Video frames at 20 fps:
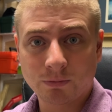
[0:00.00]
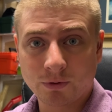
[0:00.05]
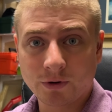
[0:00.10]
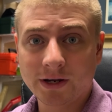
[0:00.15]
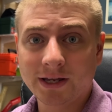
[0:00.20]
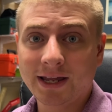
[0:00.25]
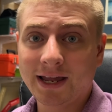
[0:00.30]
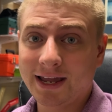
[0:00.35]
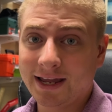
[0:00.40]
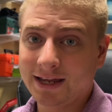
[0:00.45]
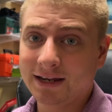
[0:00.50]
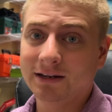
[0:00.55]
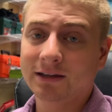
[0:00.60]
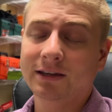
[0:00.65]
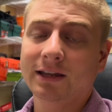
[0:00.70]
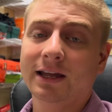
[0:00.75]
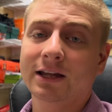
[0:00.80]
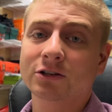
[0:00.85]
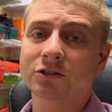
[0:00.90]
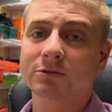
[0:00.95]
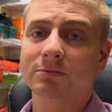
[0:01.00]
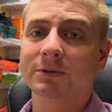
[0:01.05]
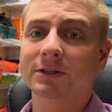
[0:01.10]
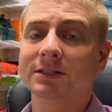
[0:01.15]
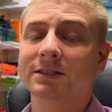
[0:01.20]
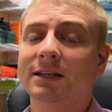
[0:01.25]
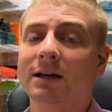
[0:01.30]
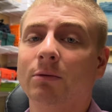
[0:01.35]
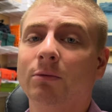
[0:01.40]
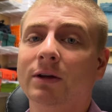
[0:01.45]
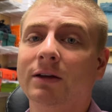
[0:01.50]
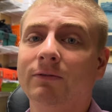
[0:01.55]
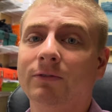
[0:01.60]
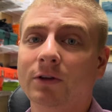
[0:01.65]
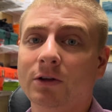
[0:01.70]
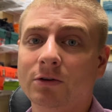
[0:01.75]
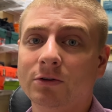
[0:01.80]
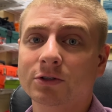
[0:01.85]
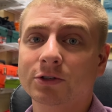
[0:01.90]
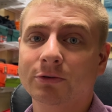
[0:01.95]
bring in the instruments that we've
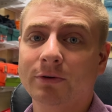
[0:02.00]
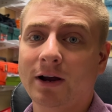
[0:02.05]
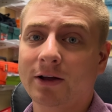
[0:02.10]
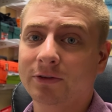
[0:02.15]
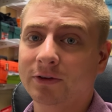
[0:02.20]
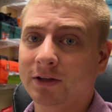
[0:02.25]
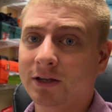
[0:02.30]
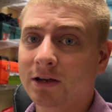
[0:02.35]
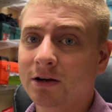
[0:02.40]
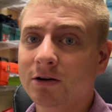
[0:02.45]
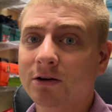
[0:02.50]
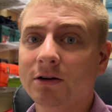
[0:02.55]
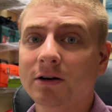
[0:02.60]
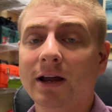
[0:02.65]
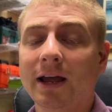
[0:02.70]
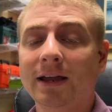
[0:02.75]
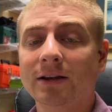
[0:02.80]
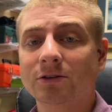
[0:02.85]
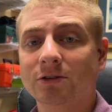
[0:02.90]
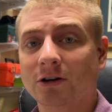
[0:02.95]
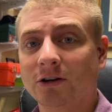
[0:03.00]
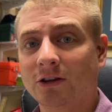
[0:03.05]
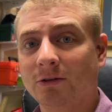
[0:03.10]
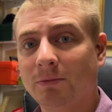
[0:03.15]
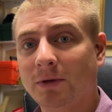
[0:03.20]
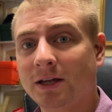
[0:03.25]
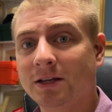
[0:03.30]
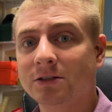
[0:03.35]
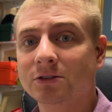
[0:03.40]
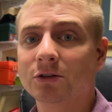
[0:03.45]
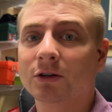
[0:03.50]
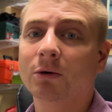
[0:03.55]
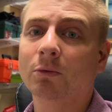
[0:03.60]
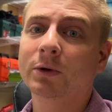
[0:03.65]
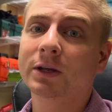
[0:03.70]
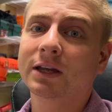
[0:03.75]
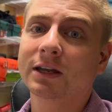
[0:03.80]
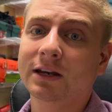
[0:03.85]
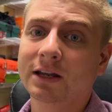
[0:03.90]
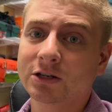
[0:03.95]
used throughout the year and turn them in so that
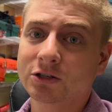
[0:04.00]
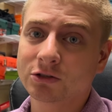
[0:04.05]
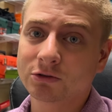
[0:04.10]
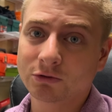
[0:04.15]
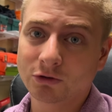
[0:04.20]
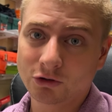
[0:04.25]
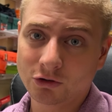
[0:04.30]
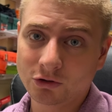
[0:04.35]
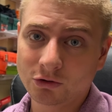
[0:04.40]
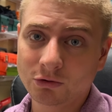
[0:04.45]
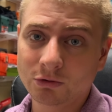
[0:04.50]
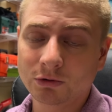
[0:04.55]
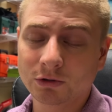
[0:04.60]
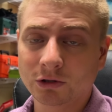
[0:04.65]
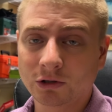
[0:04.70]
we can issue new